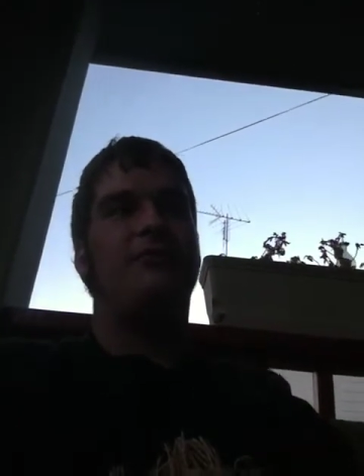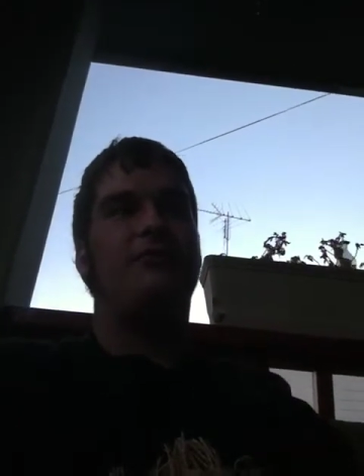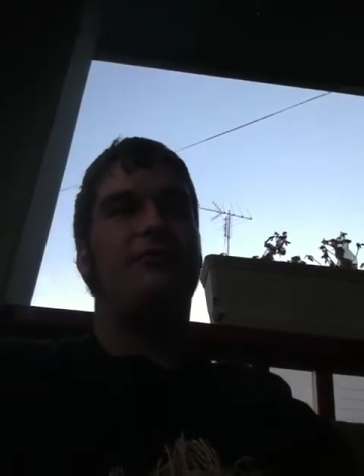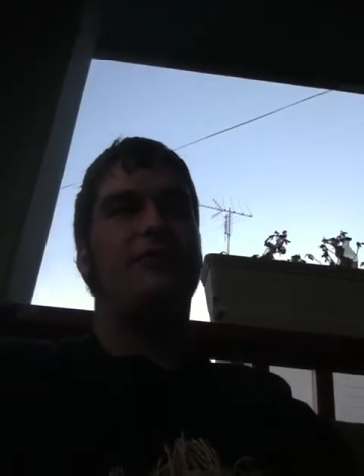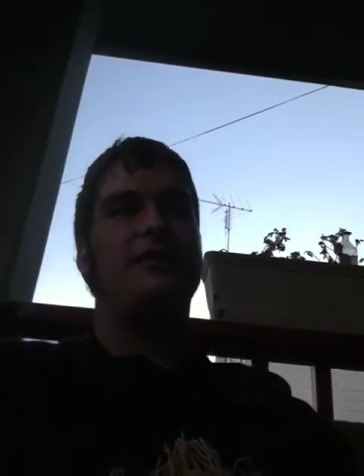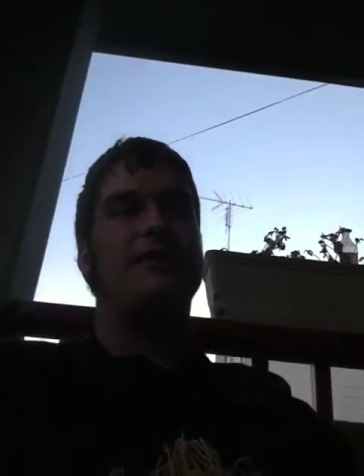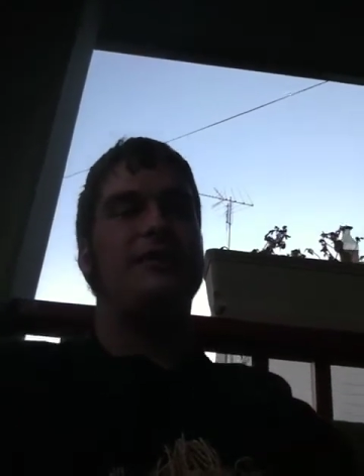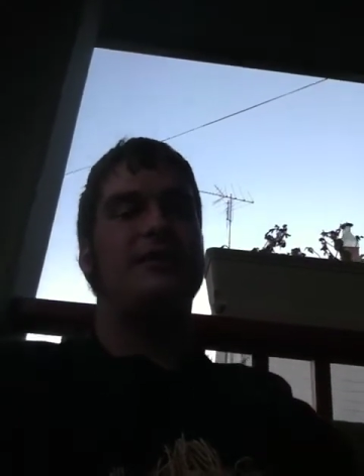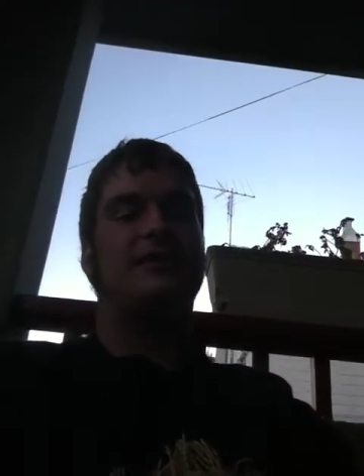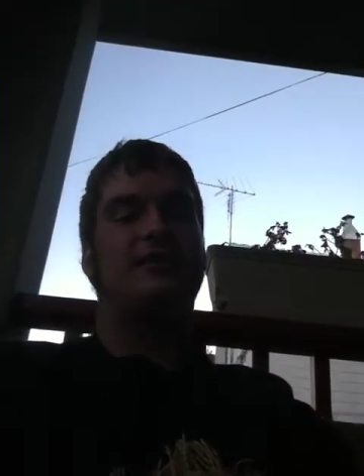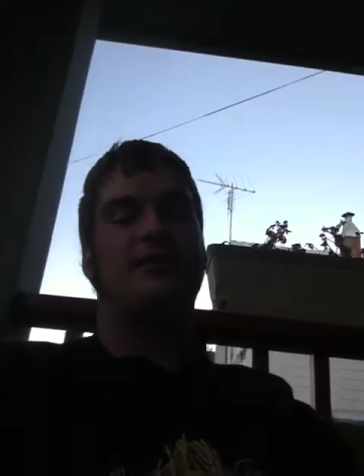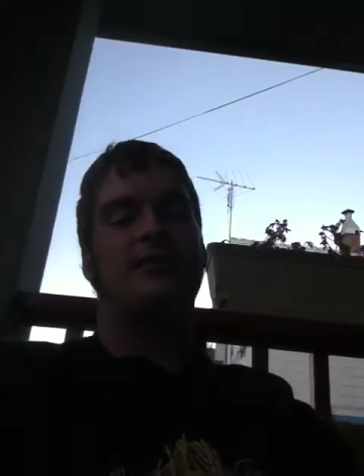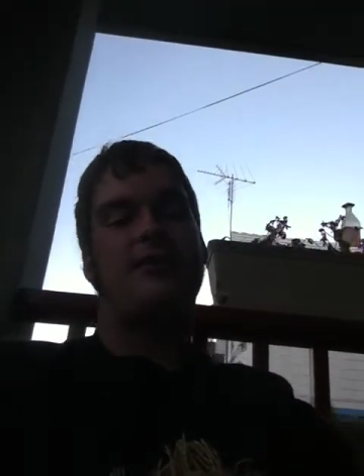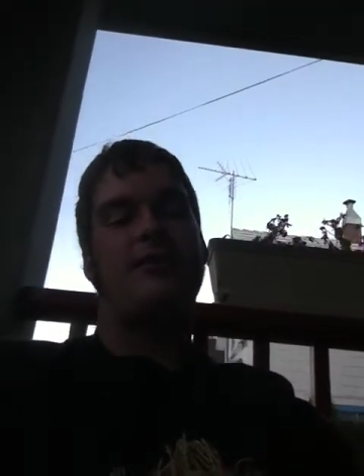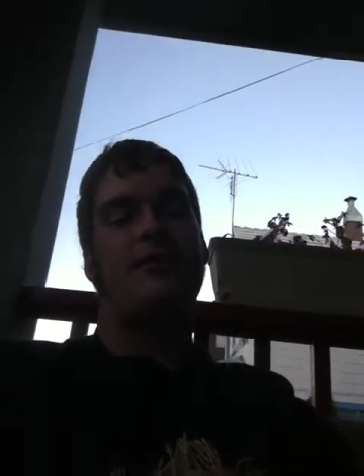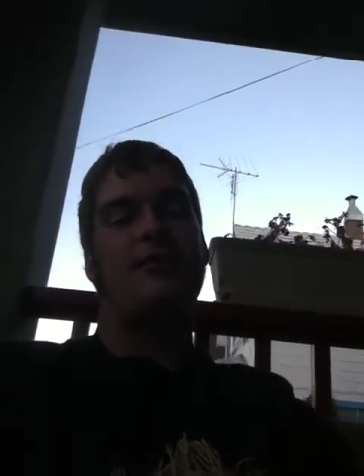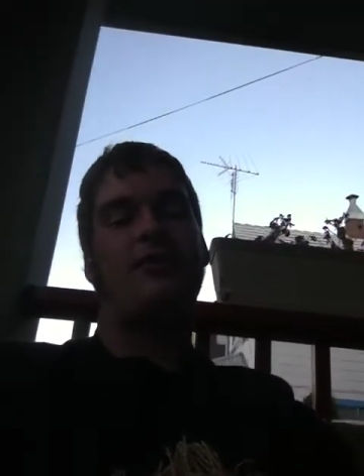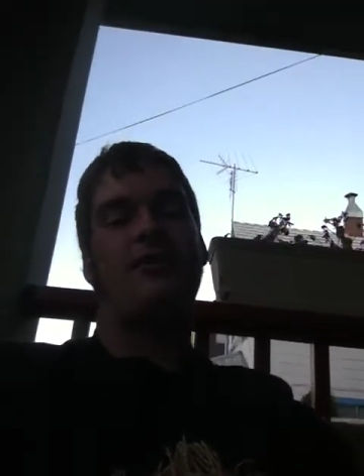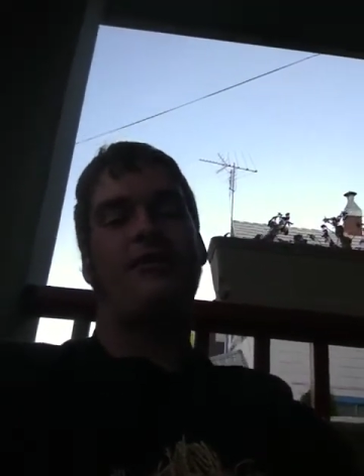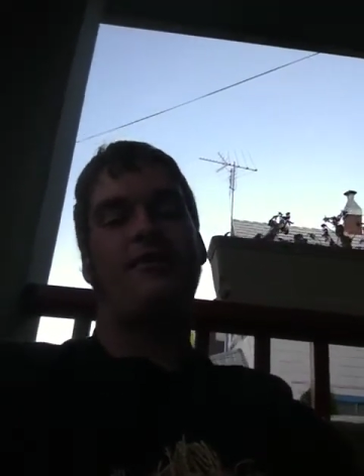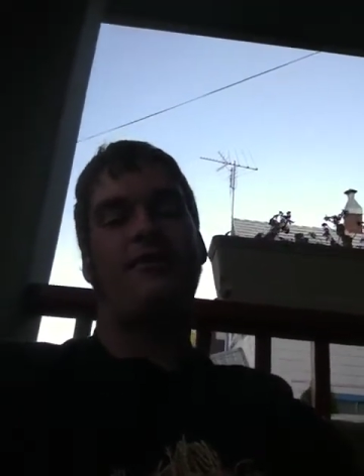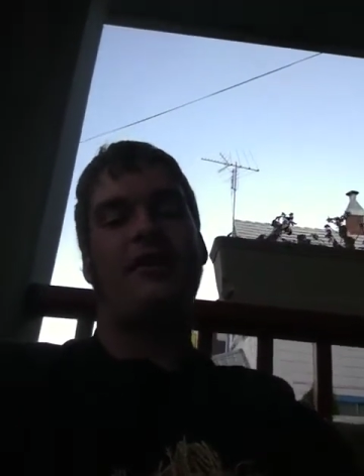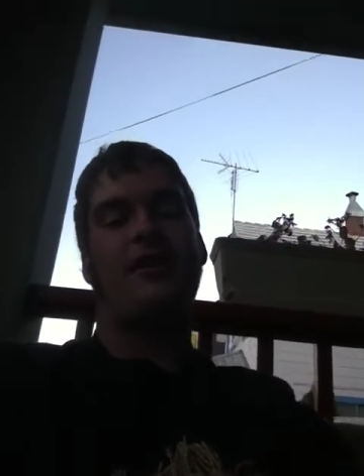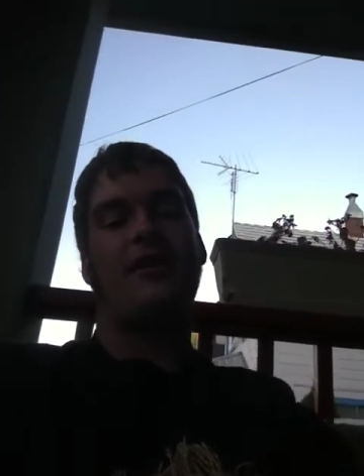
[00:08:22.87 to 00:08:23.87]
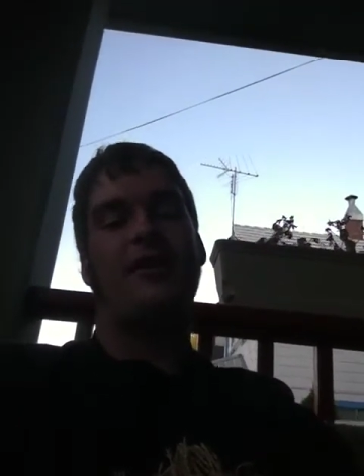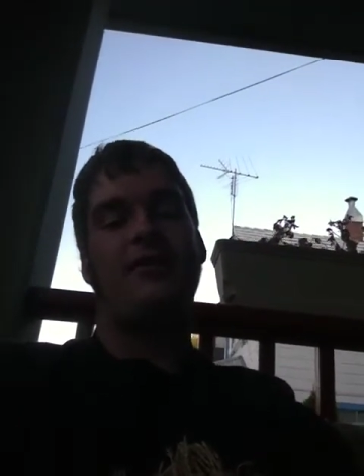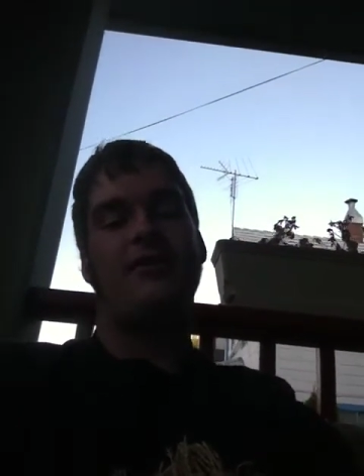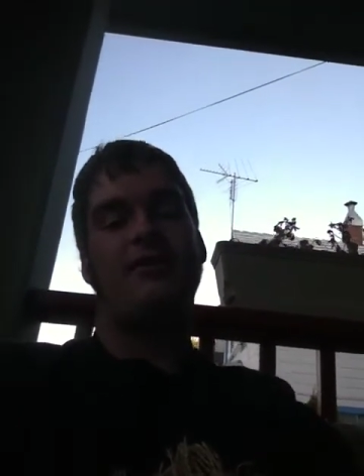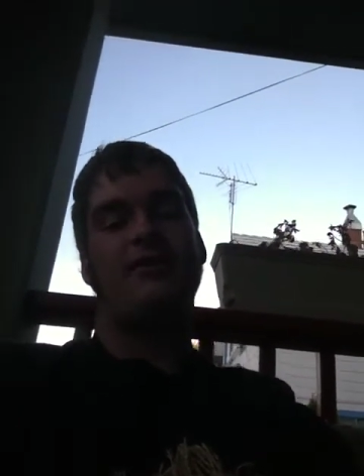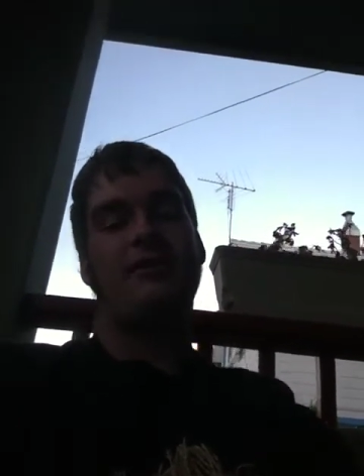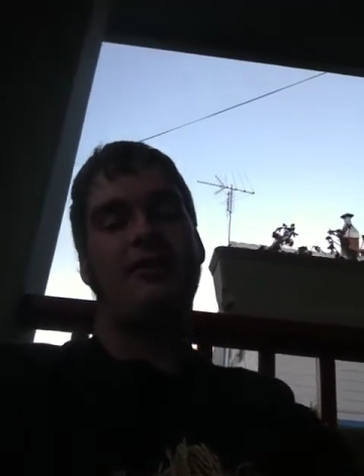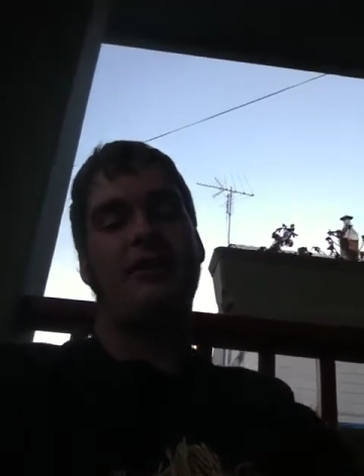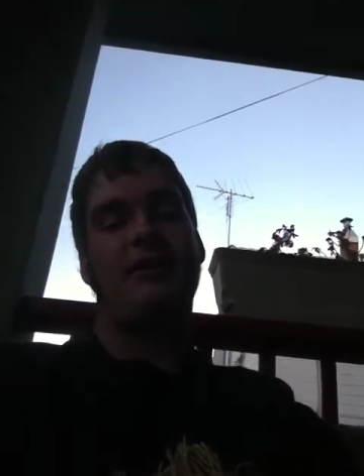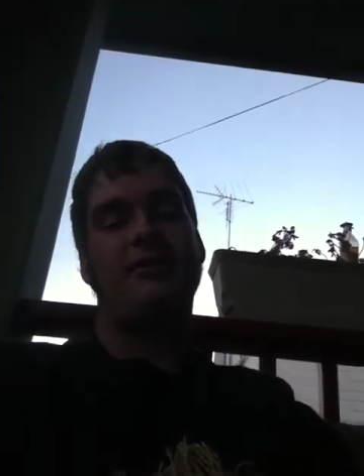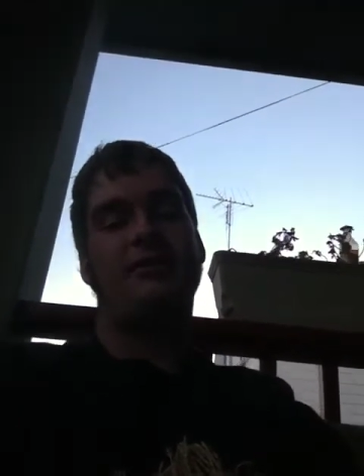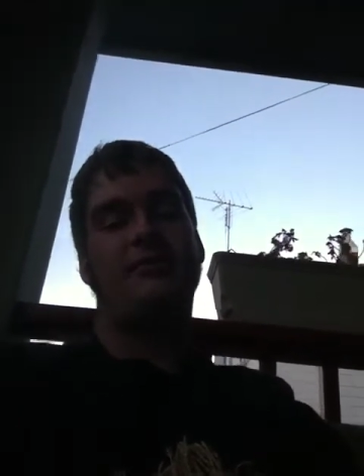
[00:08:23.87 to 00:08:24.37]
recently. What have Chaos
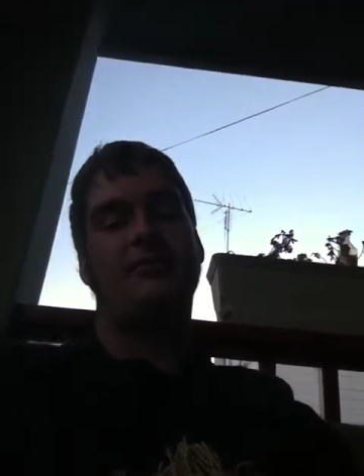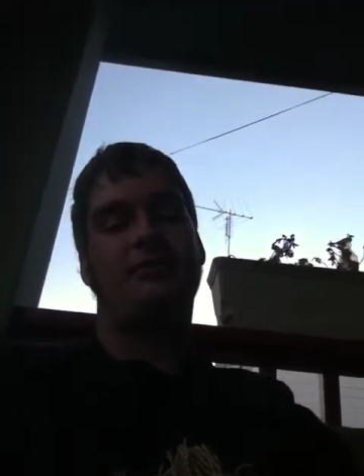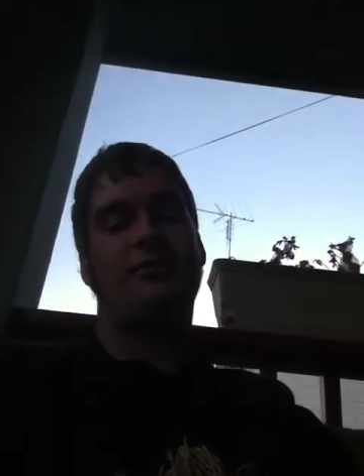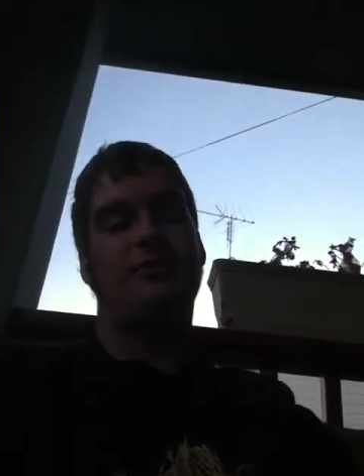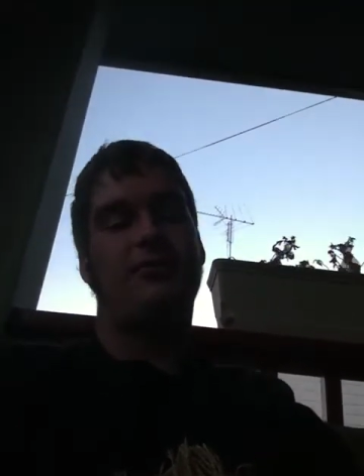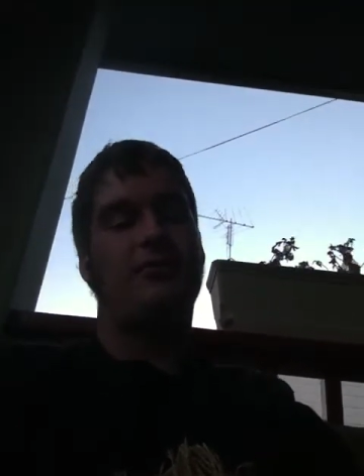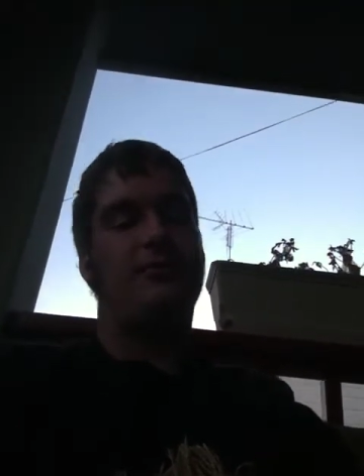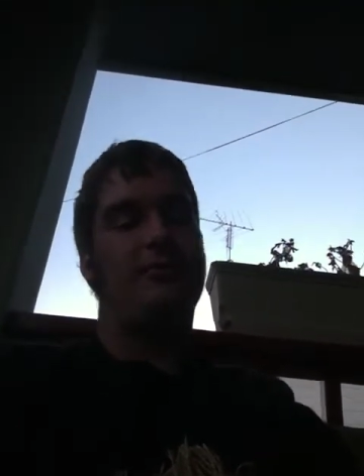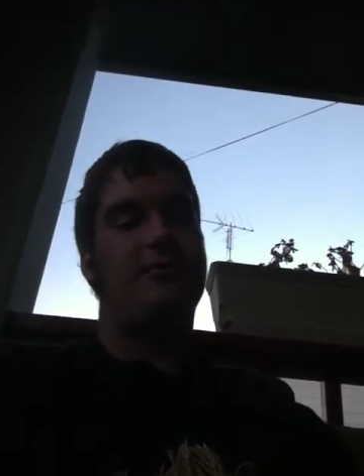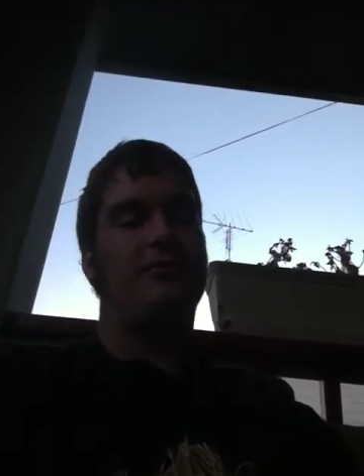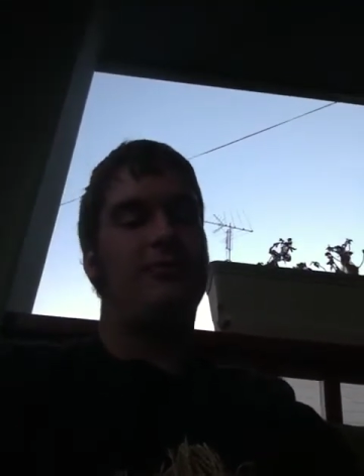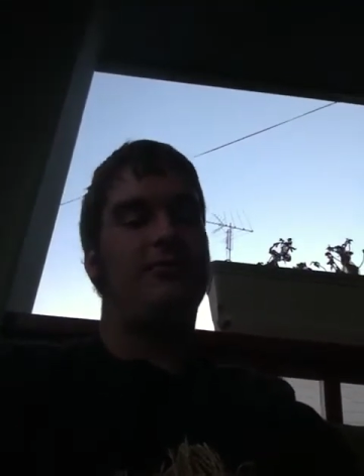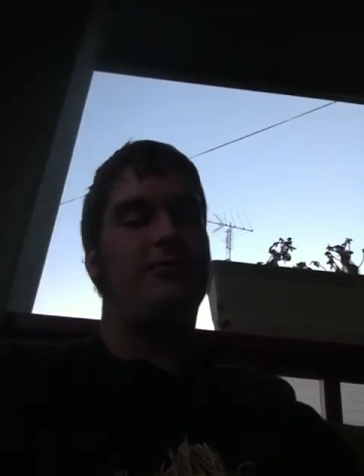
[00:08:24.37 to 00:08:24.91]
Dragons been doing?